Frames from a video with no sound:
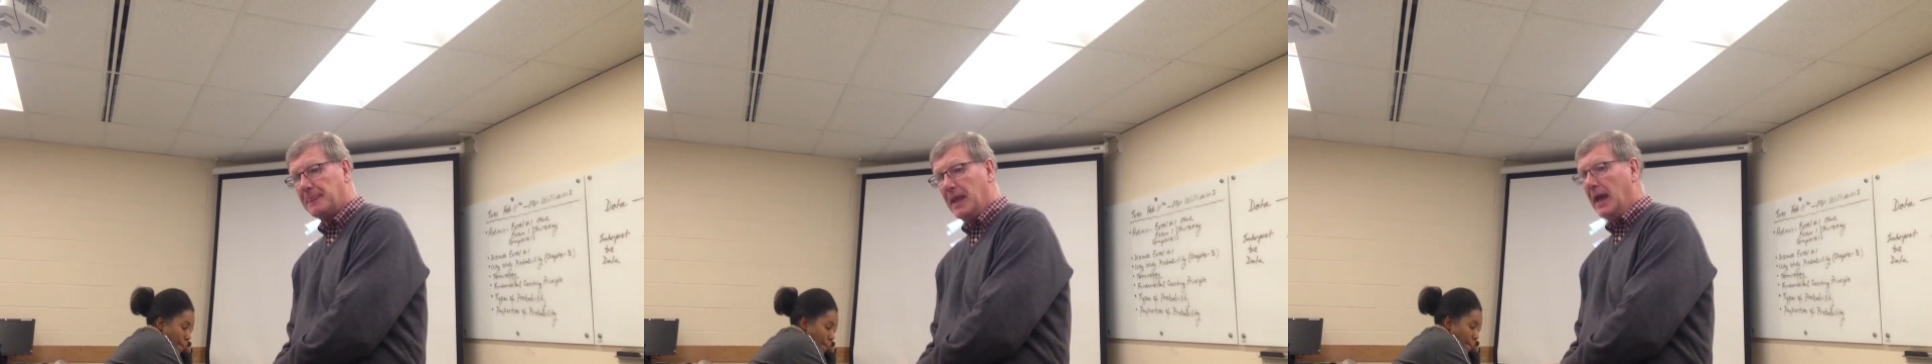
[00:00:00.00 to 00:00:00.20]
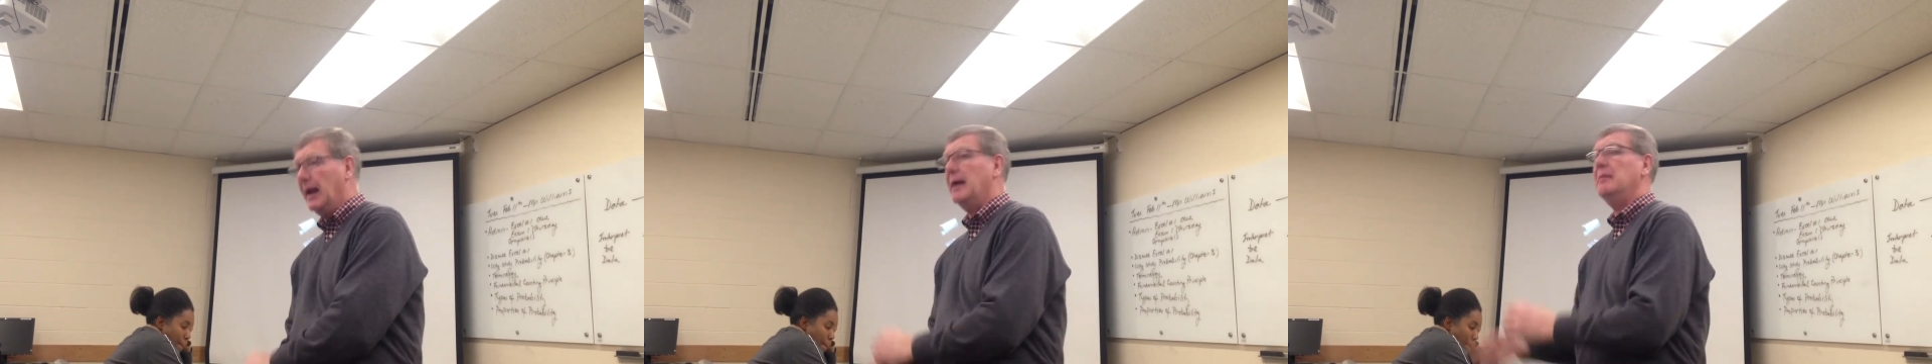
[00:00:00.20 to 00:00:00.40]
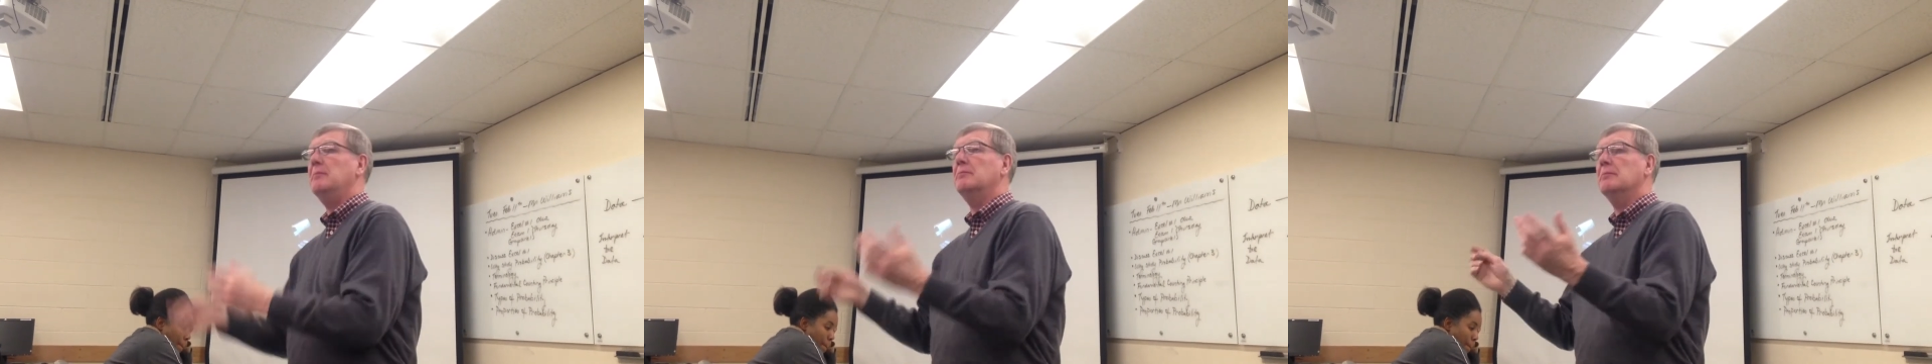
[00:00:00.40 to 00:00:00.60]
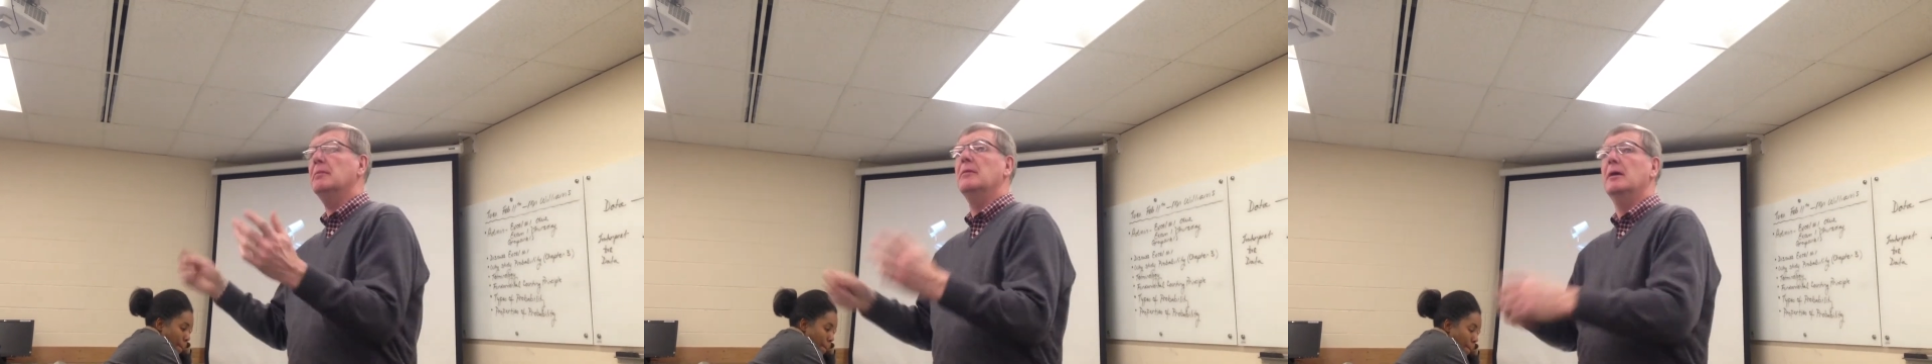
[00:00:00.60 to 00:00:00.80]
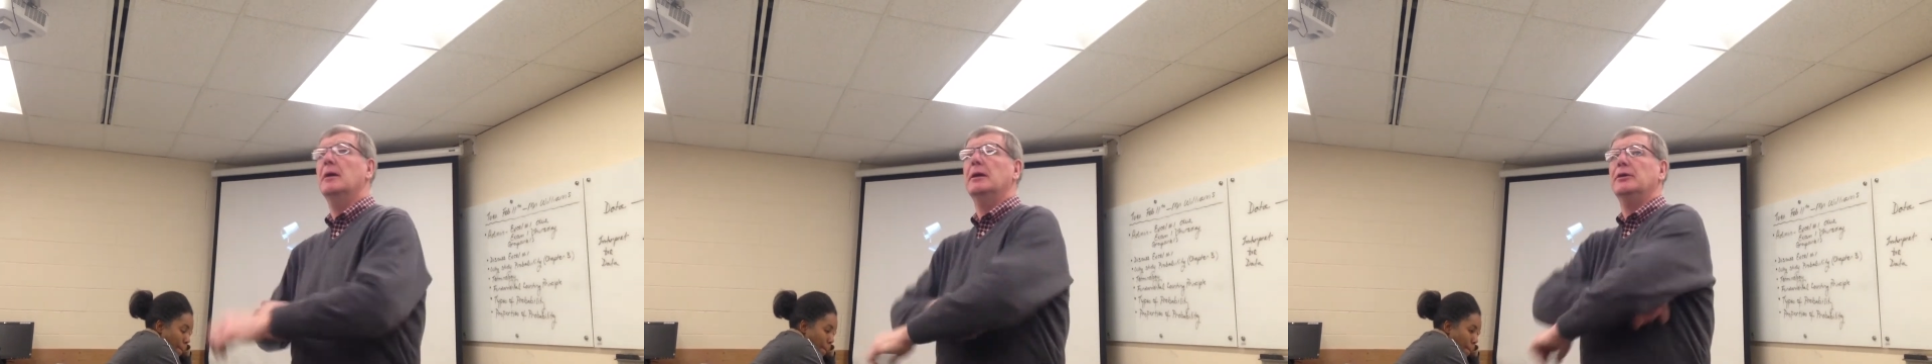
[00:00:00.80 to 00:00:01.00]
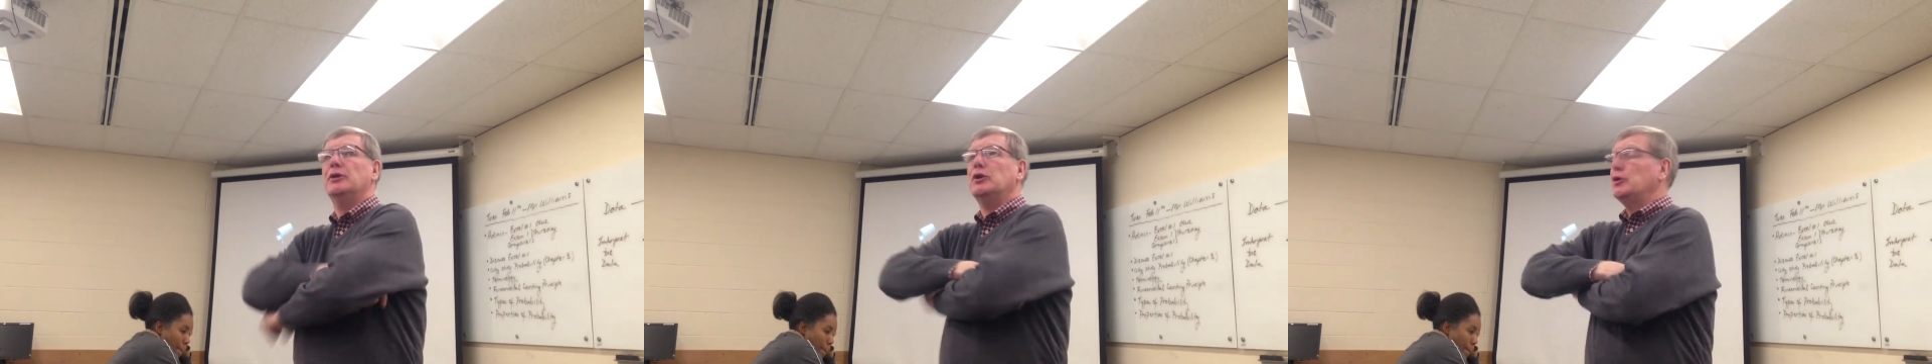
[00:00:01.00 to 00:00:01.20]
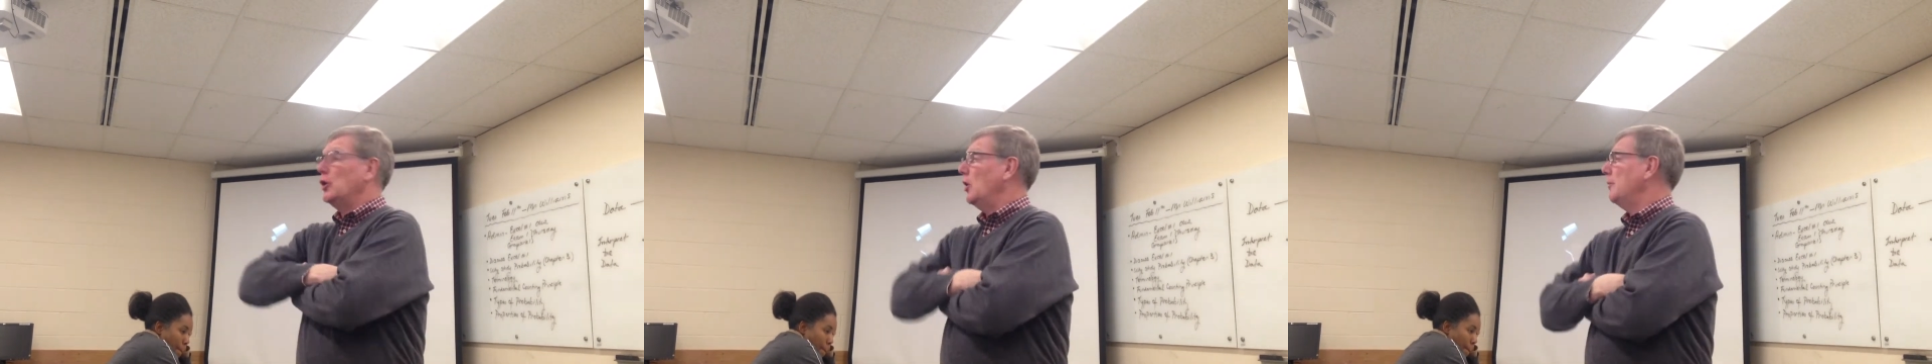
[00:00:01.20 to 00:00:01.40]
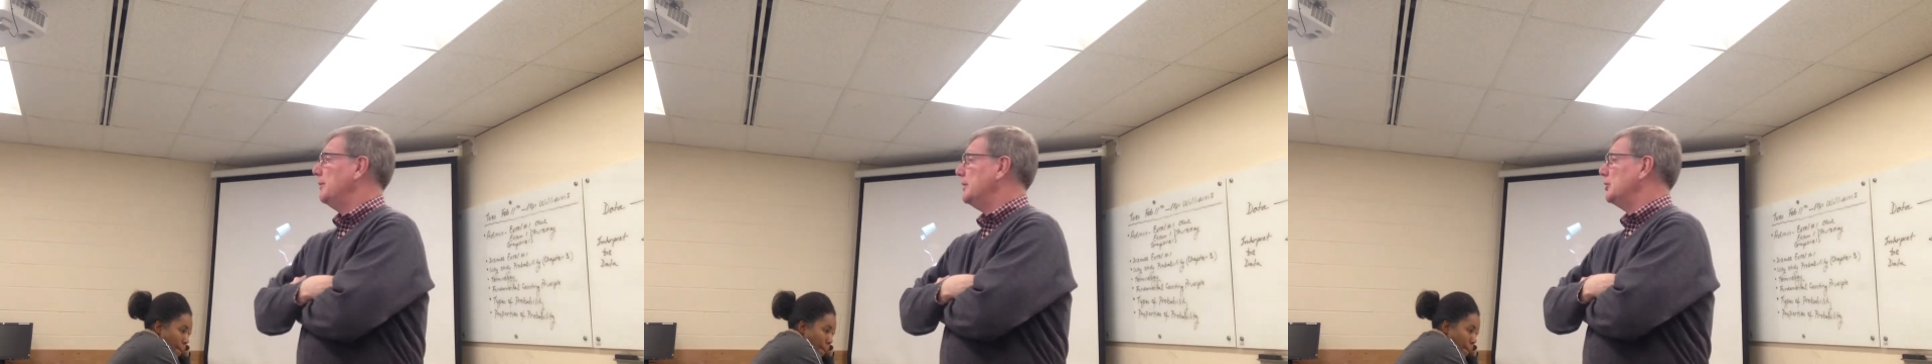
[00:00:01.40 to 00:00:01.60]
And I'm
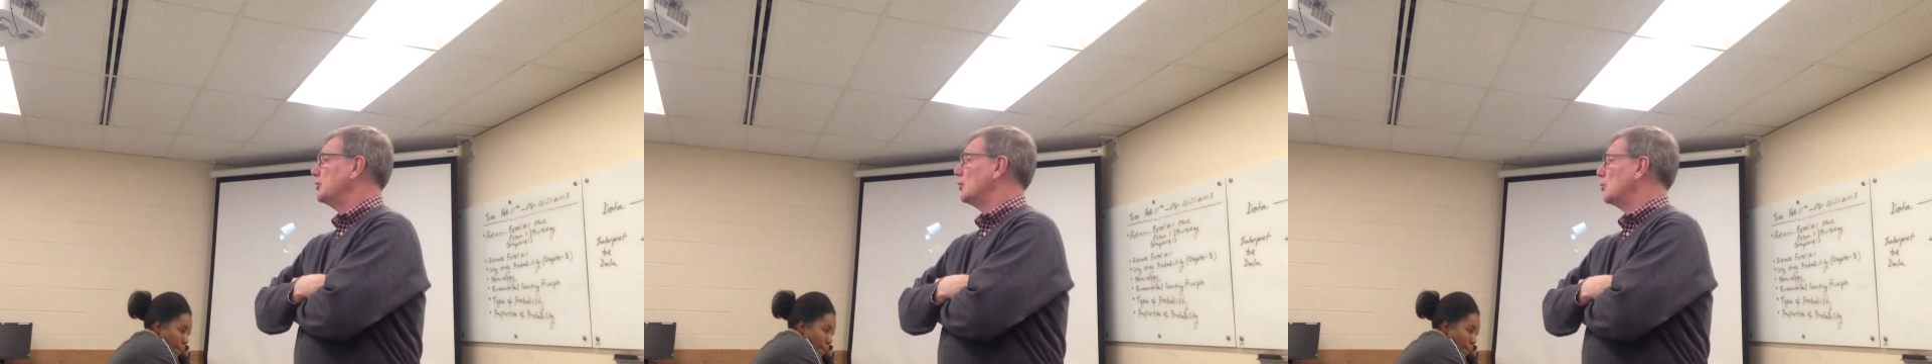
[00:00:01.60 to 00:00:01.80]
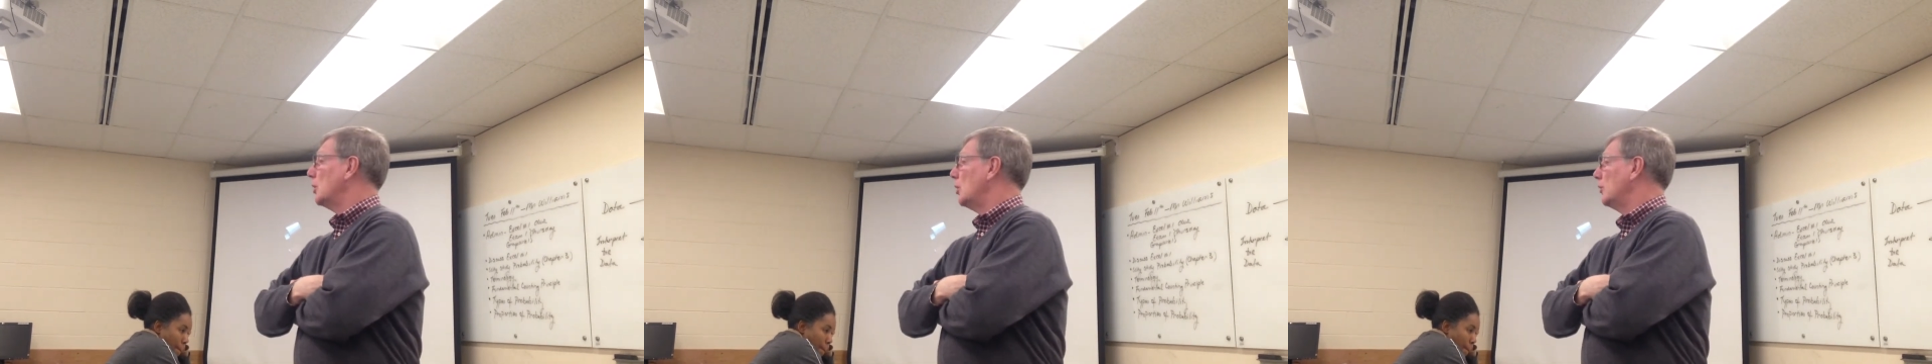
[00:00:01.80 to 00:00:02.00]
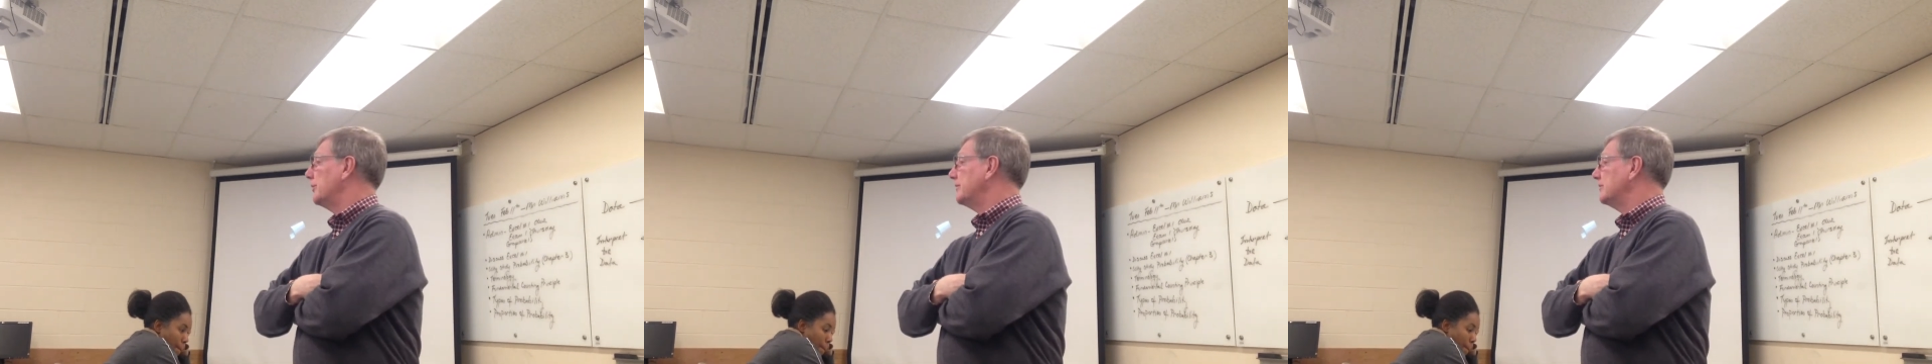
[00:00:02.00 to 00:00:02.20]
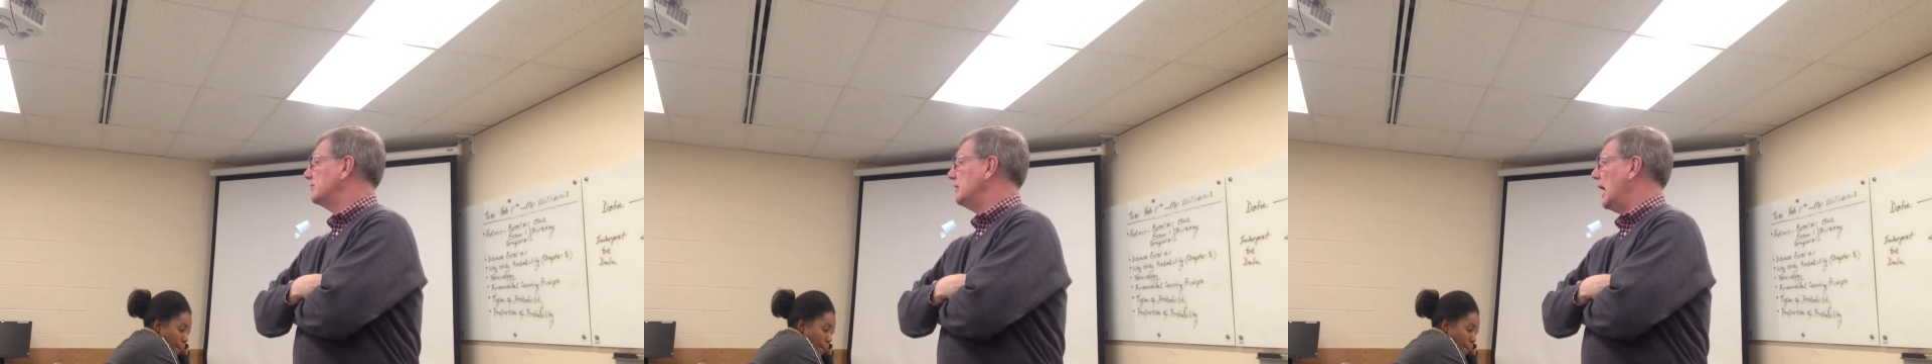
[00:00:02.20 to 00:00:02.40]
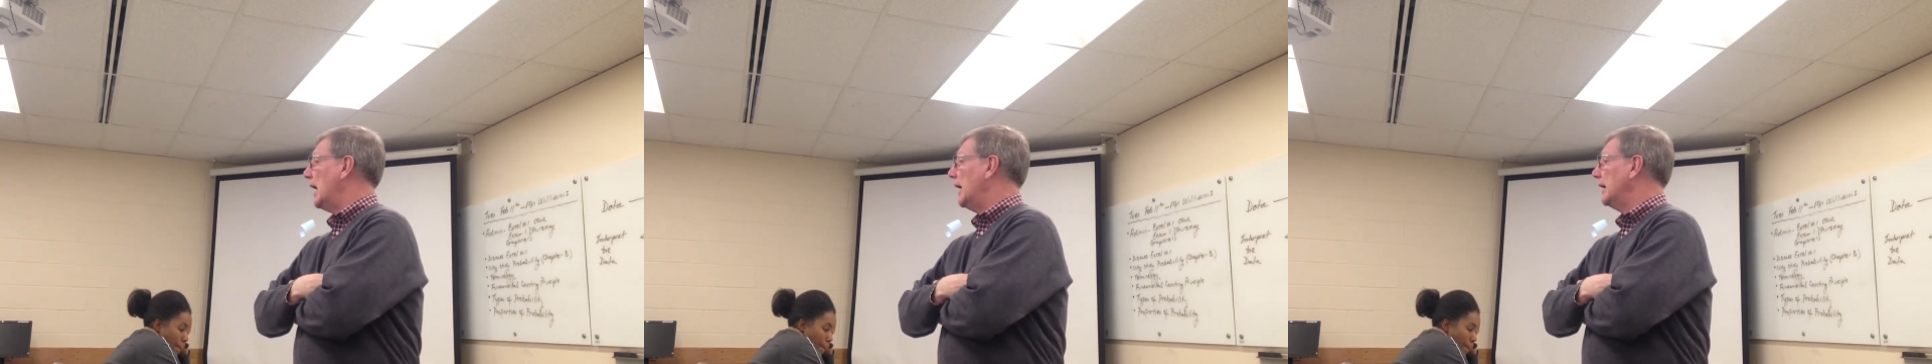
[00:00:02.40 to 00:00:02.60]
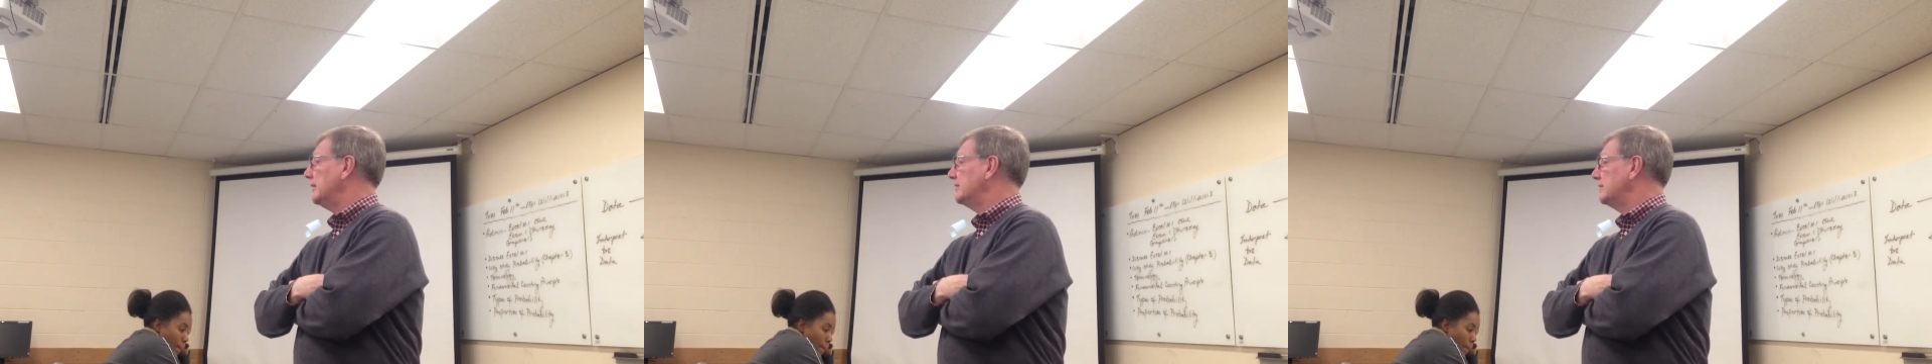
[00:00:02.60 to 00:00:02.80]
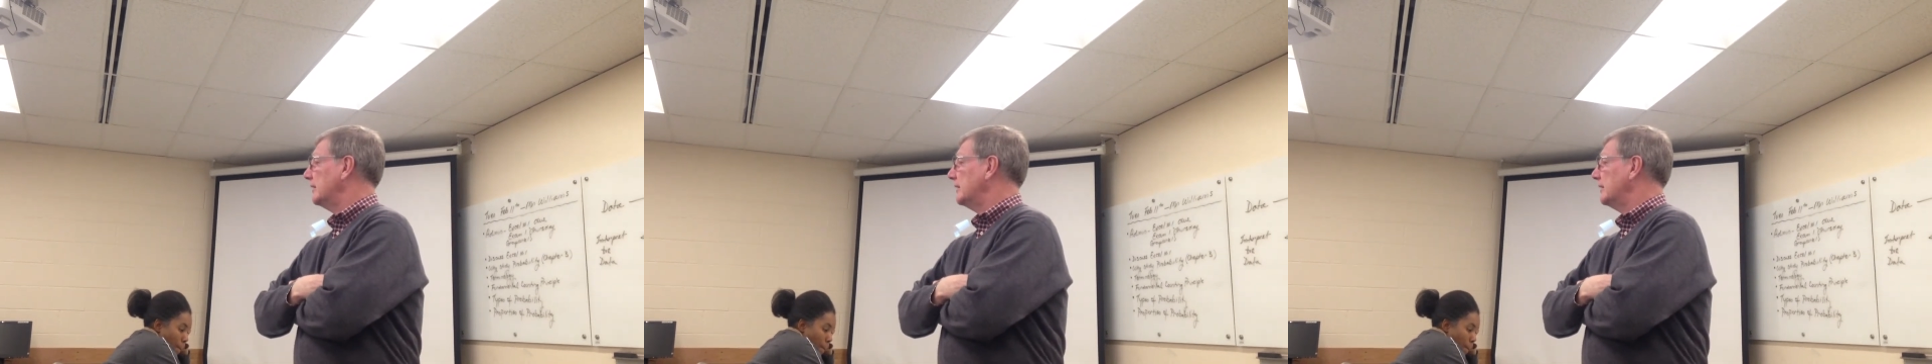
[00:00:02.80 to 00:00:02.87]
determined to roll this die